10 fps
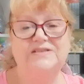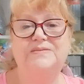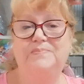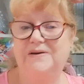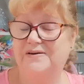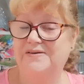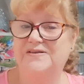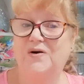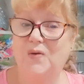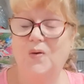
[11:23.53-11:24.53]
It's
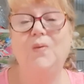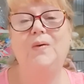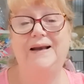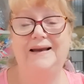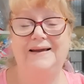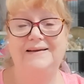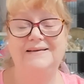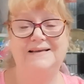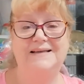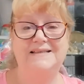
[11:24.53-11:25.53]
because all we
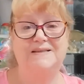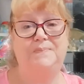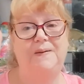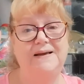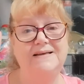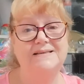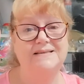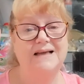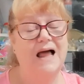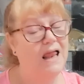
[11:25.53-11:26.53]
need is
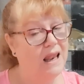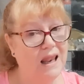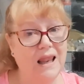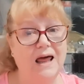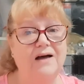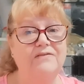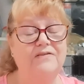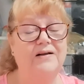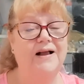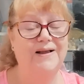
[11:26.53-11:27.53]
peace, love
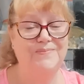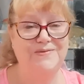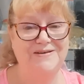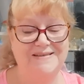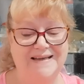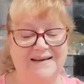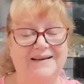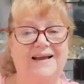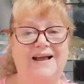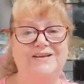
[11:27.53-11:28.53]
and
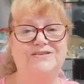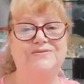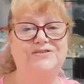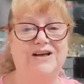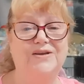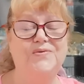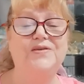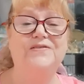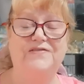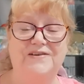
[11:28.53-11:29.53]
music. Until
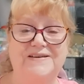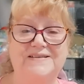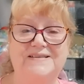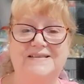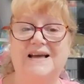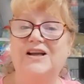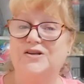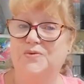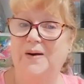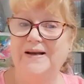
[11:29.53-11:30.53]
January the first,
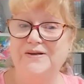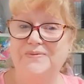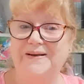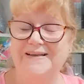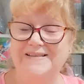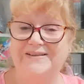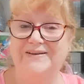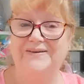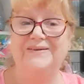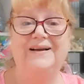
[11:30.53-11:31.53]
twenty
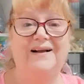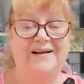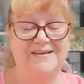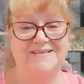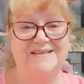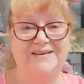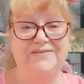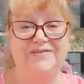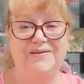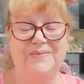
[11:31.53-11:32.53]
twenty-two, I'll see
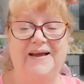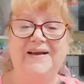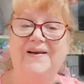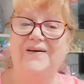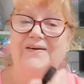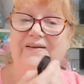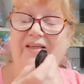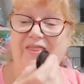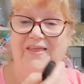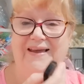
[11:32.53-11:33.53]
you for the make-along
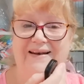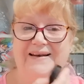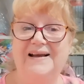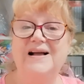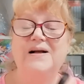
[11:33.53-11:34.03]
then.